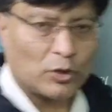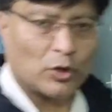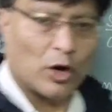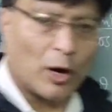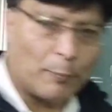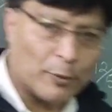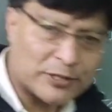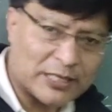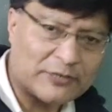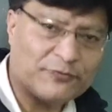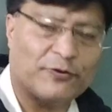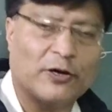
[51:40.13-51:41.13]

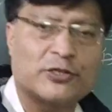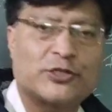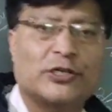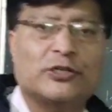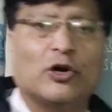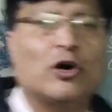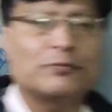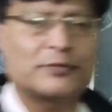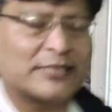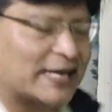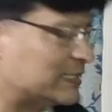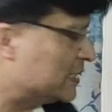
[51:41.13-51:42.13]
Opposite function of sin